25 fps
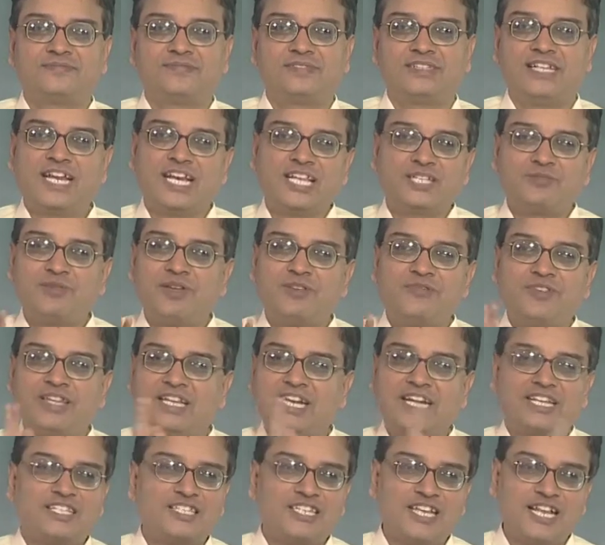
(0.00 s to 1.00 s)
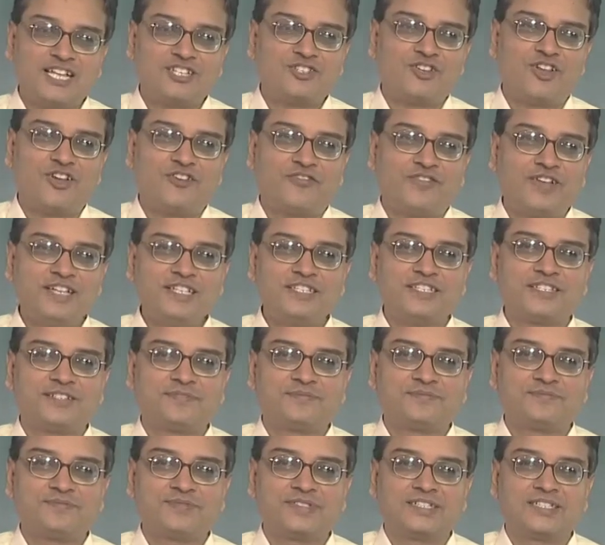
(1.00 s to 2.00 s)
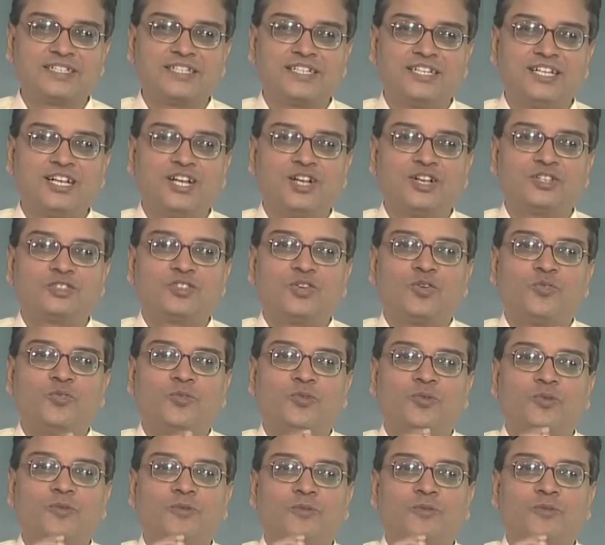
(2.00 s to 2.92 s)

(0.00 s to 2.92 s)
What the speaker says: That is why we read Snell's law first. So,